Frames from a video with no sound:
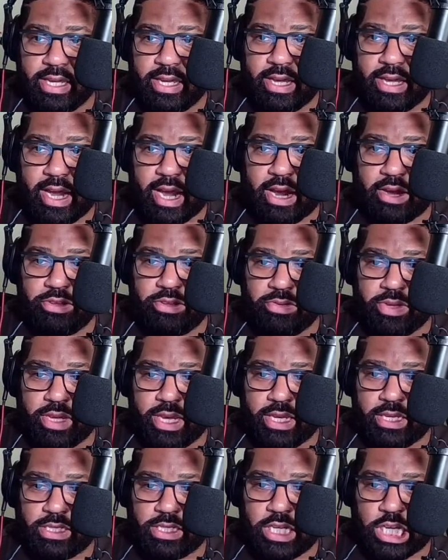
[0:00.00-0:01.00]
how you
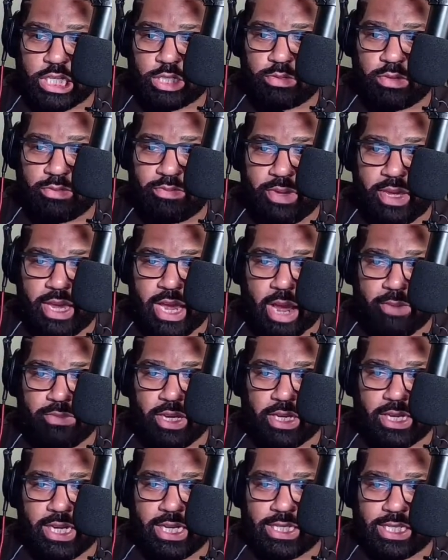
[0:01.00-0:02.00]
get in touch with me. I'm
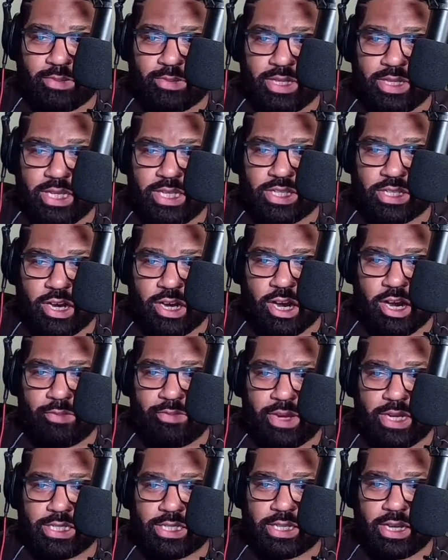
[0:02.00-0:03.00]
looking at some of these
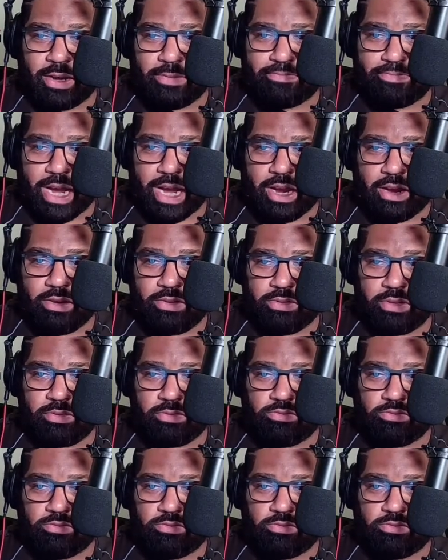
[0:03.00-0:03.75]
comments about